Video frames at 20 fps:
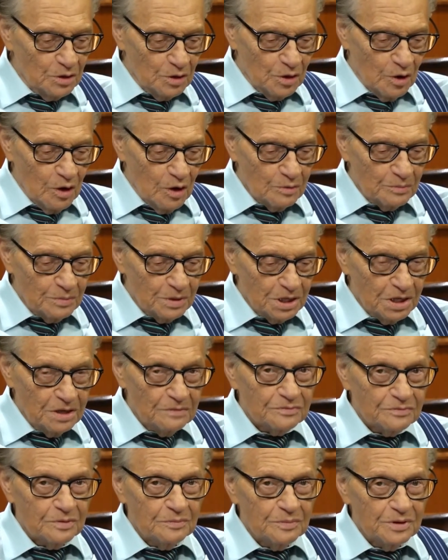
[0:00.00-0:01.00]
you long
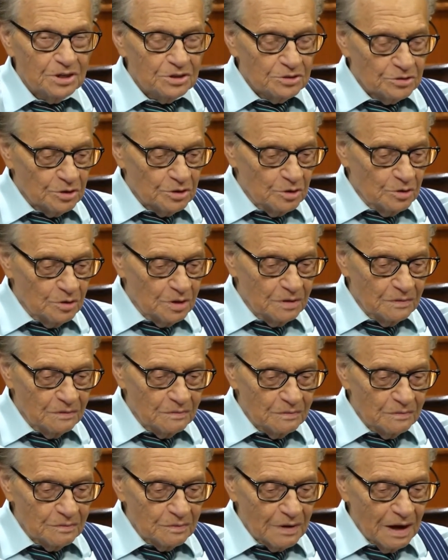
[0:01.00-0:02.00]
believed to be true
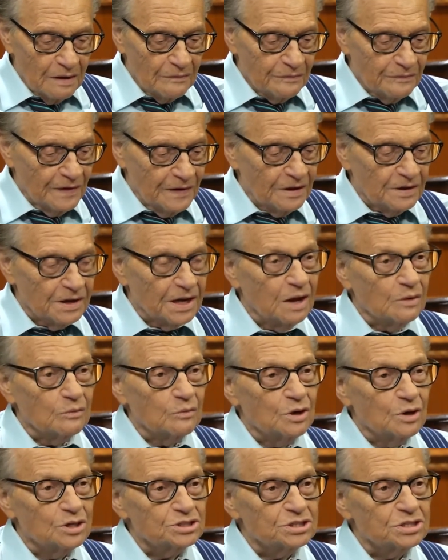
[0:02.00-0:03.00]
and found out
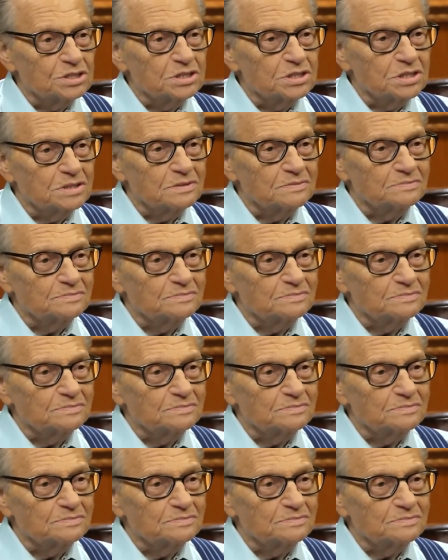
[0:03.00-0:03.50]
wasn't?